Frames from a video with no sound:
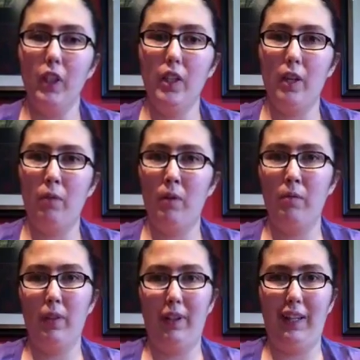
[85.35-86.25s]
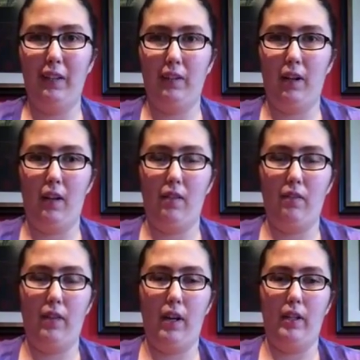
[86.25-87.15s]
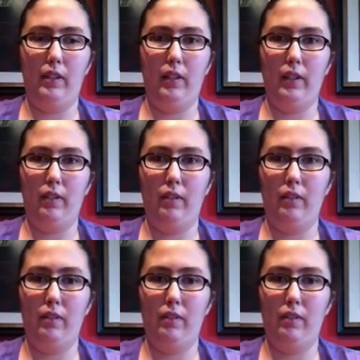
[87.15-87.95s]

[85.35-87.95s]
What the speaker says: they weren't really in love, and you can